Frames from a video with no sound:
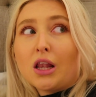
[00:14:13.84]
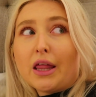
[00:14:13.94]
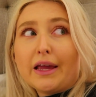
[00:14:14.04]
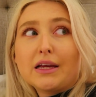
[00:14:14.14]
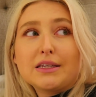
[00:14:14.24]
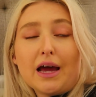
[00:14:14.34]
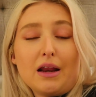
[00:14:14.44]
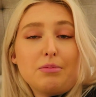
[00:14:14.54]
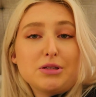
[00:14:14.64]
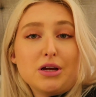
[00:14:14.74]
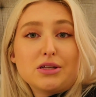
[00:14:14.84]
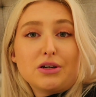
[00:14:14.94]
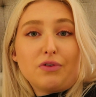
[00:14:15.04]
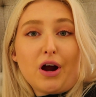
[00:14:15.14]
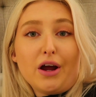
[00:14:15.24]
like 10 episodes
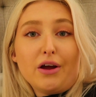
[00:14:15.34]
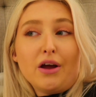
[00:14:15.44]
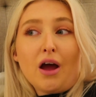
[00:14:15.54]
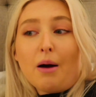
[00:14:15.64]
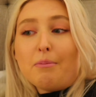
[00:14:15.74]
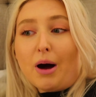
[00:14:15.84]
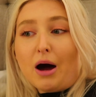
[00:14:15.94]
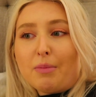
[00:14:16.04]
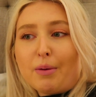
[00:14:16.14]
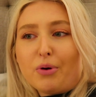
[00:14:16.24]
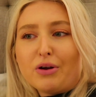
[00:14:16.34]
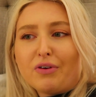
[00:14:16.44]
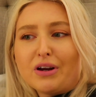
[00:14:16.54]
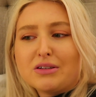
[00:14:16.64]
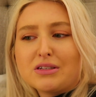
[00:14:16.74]
in a row, but my
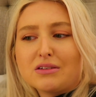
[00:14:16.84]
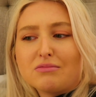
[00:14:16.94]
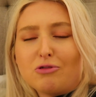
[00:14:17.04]
boyfriend